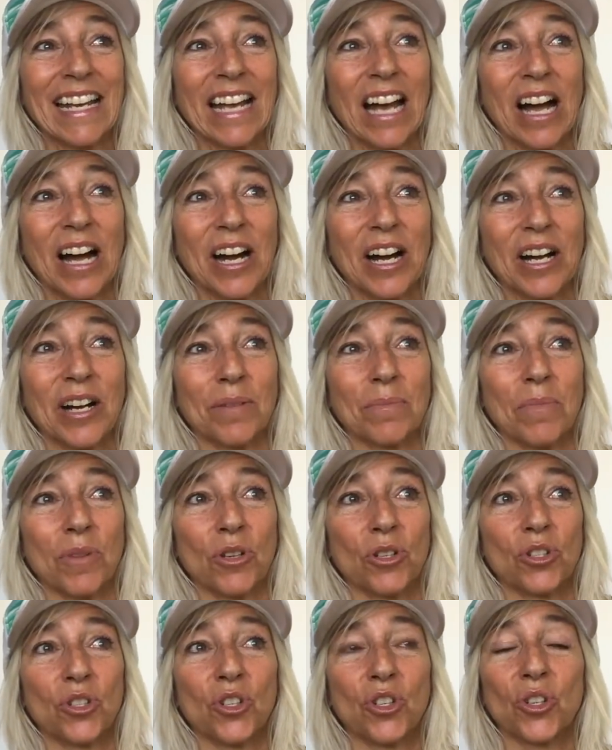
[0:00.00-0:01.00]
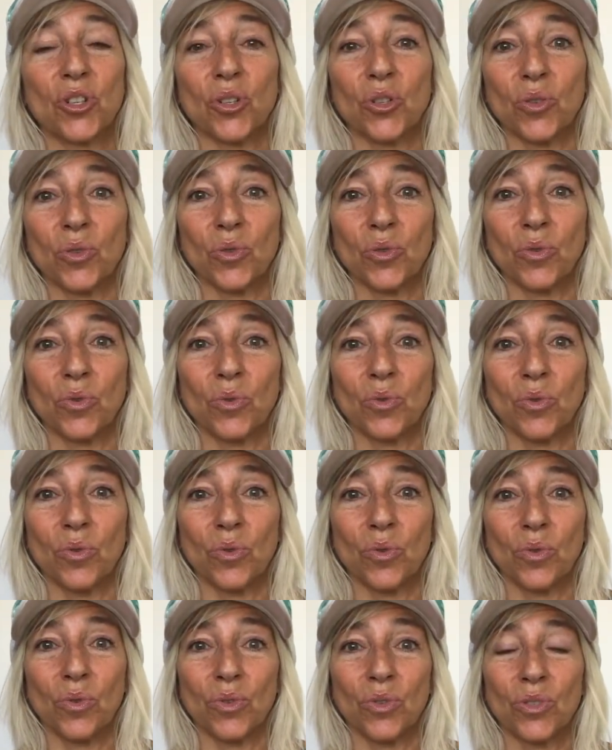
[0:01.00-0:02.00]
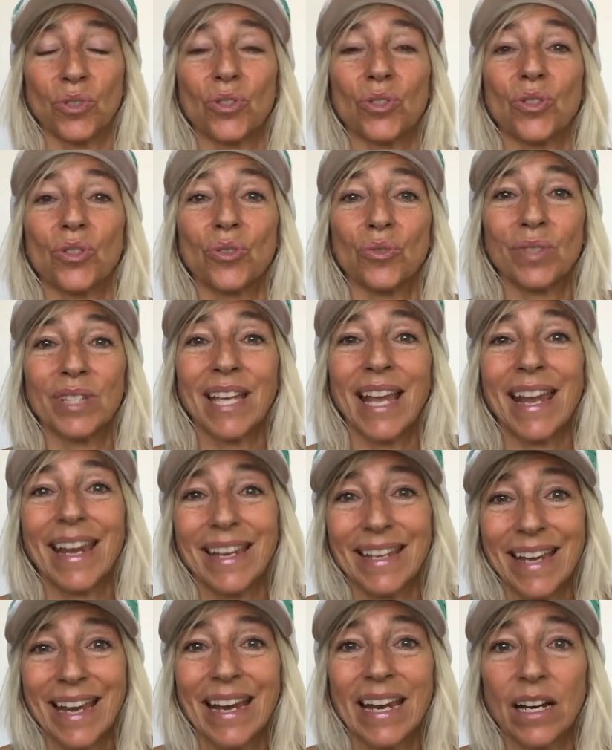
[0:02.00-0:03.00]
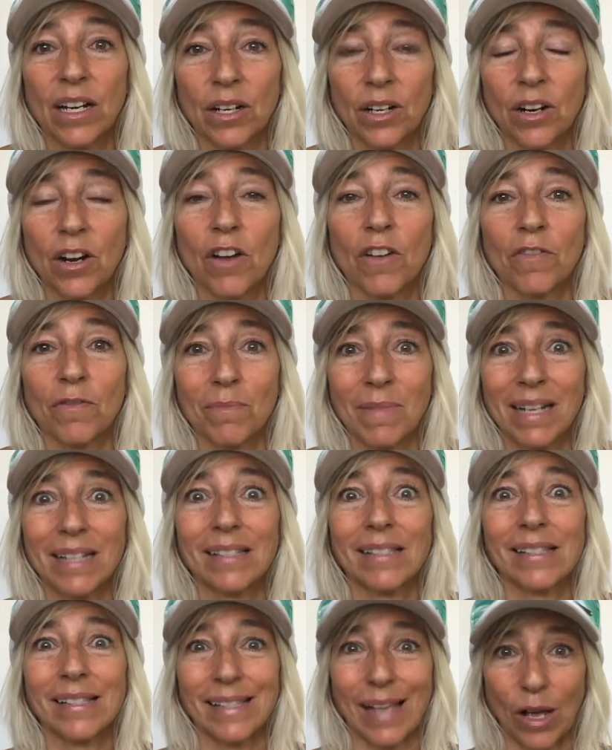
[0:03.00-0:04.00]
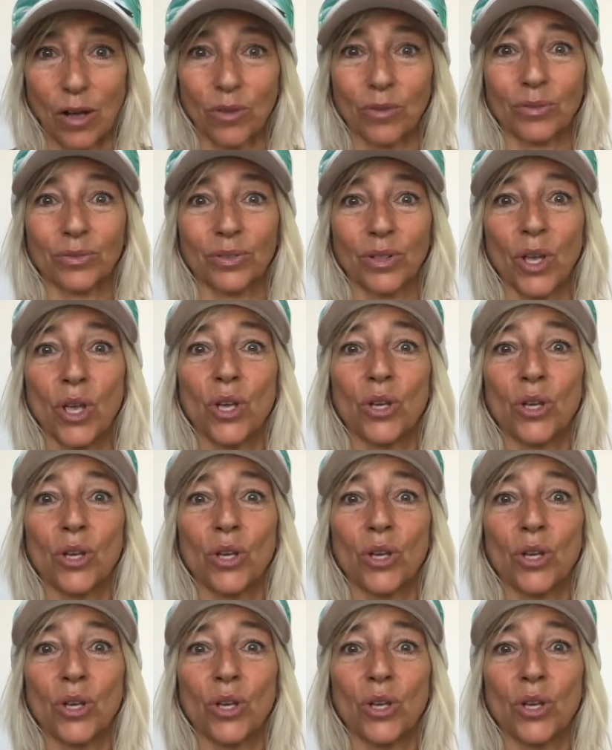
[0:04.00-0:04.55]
to take care of myself,